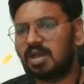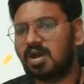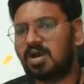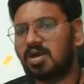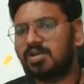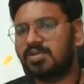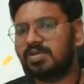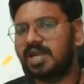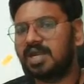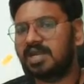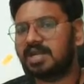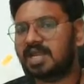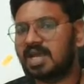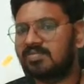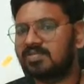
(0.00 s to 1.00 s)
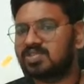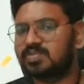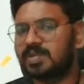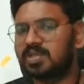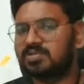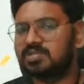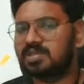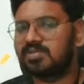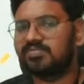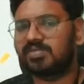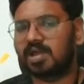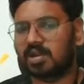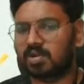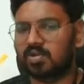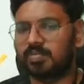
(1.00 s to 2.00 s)
or you can traverse by using
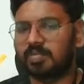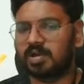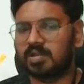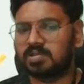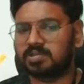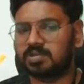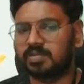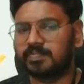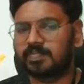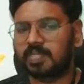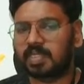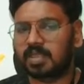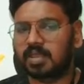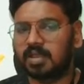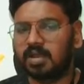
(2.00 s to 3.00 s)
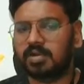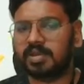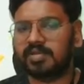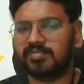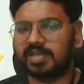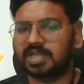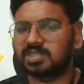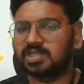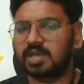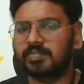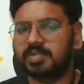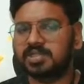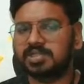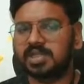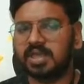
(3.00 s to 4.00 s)
for loop also. Okay, for
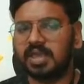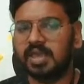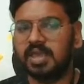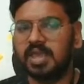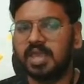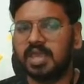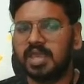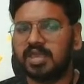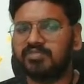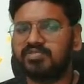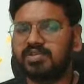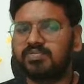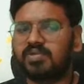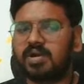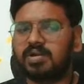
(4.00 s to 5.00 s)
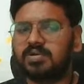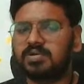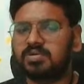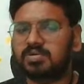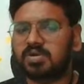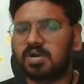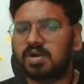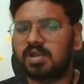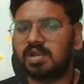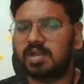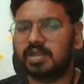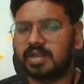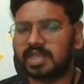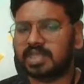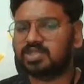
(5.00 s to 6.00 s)
example, say if you want to call
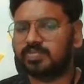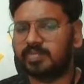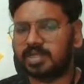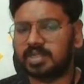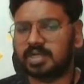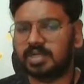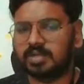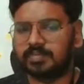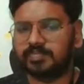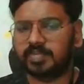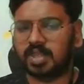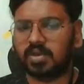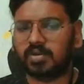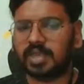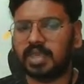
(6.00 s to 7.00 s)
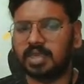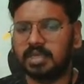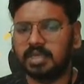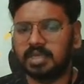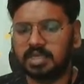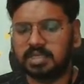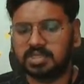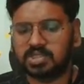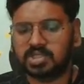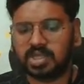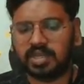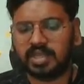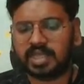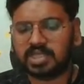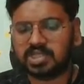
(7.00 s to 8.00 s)
next method, okay,
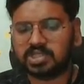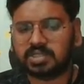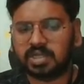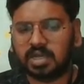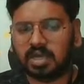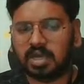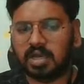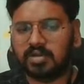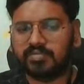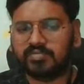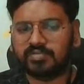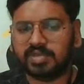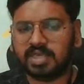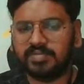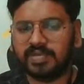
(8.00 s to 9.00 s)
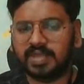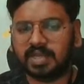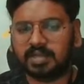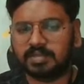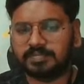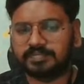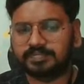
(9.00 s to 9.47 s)
say next of even,